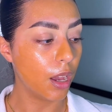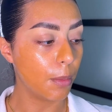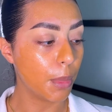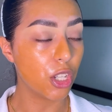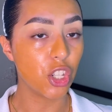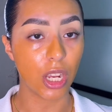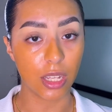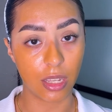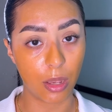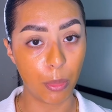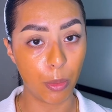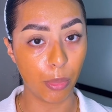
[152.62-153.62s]

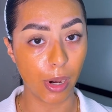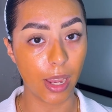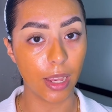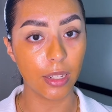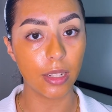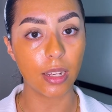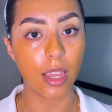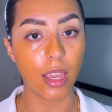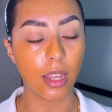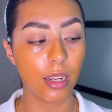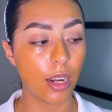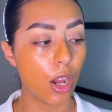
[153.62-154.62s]
Jessup brand,
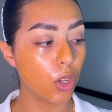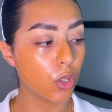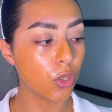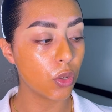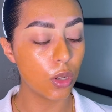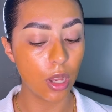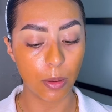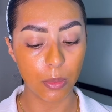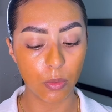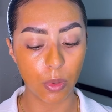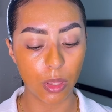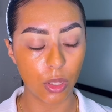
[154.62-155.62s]
and it also comes
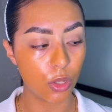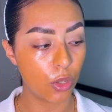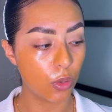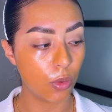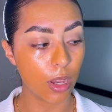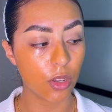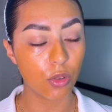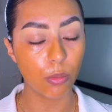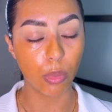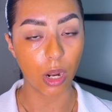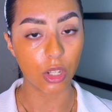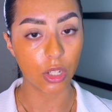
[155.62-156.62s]
with 2 extra
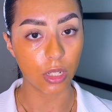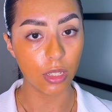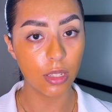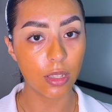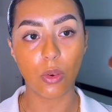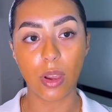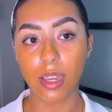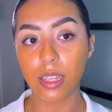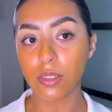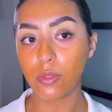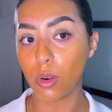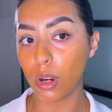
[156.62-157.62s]
brushes. So I guess
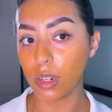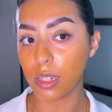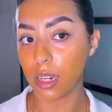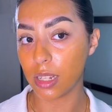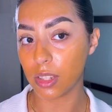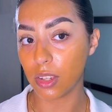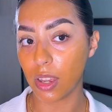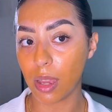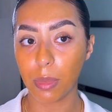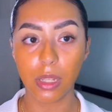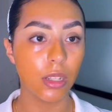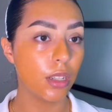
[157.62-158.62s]
for today's look, I'm
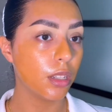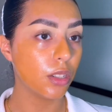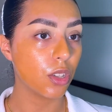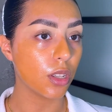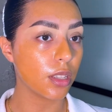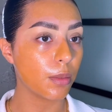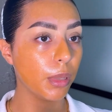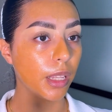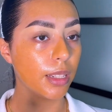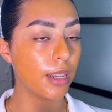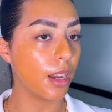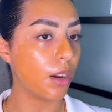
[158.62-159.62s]
gonna just
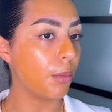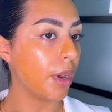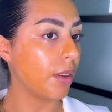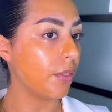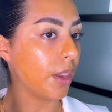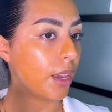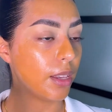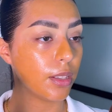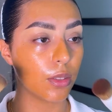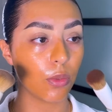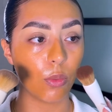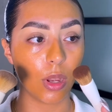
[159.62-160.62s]
blend out my
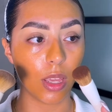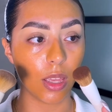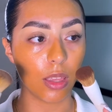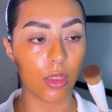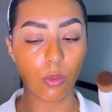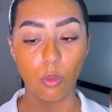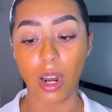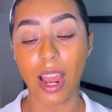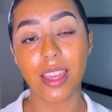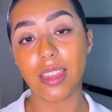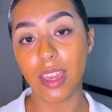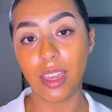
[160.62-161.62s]
face with what I
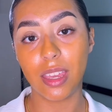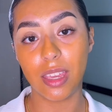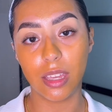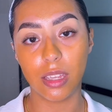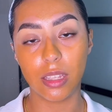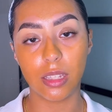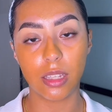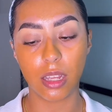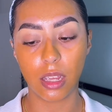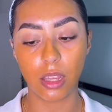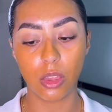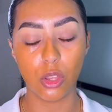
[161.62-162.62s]
think is
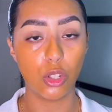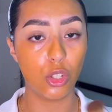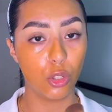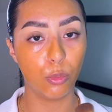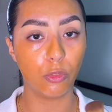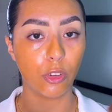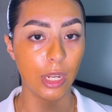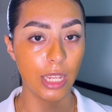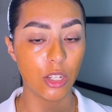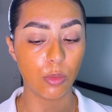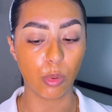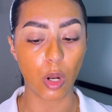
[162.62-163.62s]
the dupe for
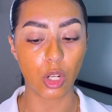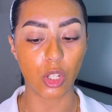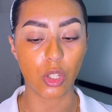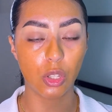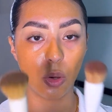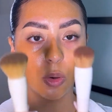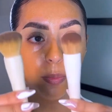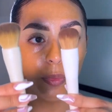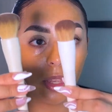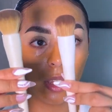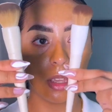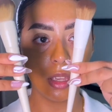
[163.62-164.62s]
each brush. So
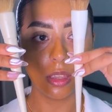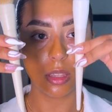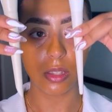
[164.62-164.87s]
this